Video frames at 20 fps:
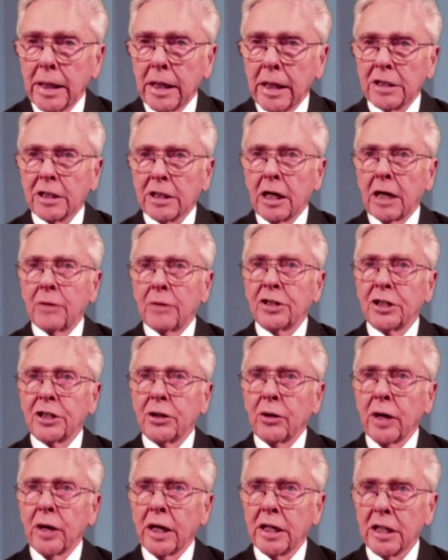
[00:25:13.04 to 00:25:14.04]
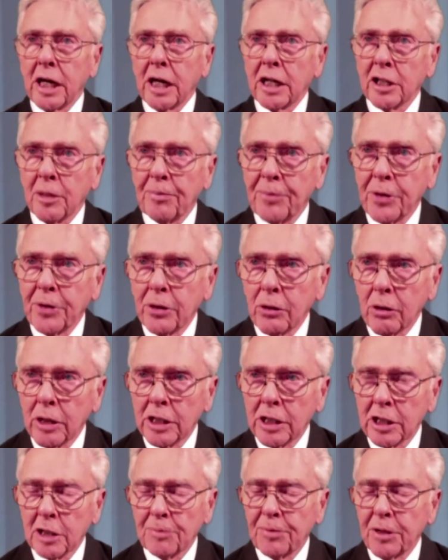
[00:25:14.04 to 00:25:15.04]
Yes, I was doing it
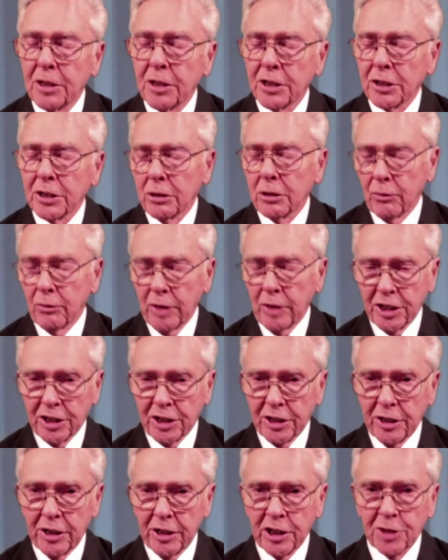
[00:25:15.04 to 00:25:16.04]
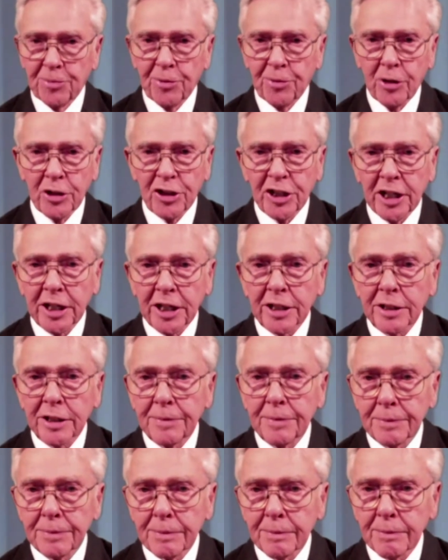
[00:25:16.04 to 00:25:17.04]
purely as a personal research project.